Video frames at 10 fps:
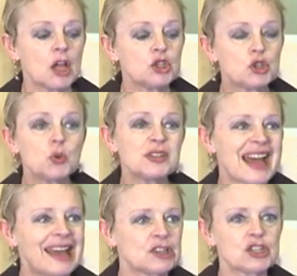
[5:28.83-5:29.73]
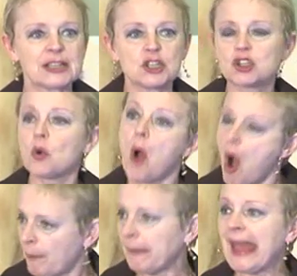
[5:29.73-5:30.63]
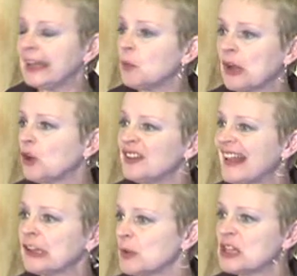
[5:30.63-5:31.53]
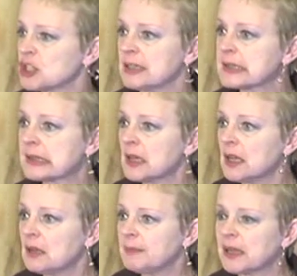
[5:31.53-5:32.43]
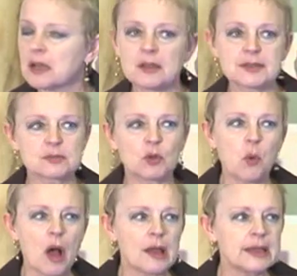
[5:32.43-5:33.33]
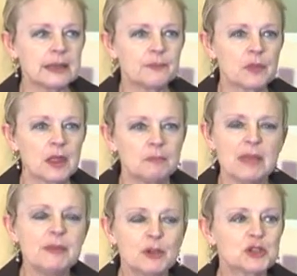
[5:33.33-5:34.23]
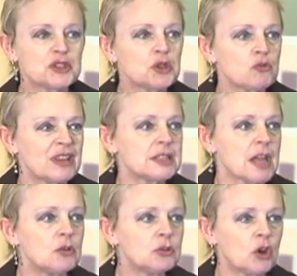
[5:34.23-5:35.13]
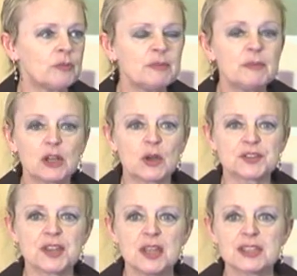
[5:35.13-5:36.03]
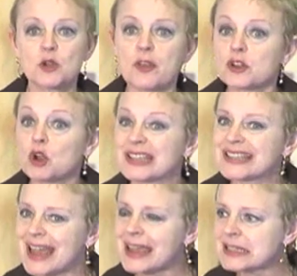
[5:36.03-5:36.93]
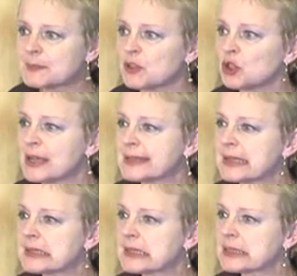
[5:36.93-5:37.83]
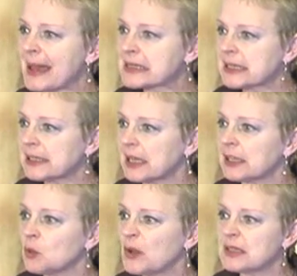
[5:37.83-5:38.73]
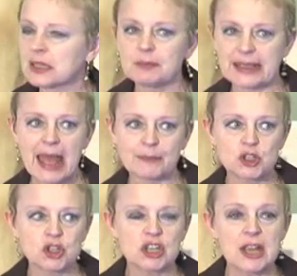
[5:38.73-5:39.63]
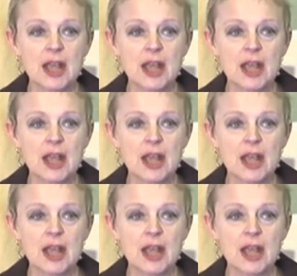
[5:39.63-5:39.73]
don't actually show up anywhere on evaluations. Because, well, why? Maybe because they're not written down, or maybe because it's not that they're not assessed, but they're not assessed systematically in a way that can be captured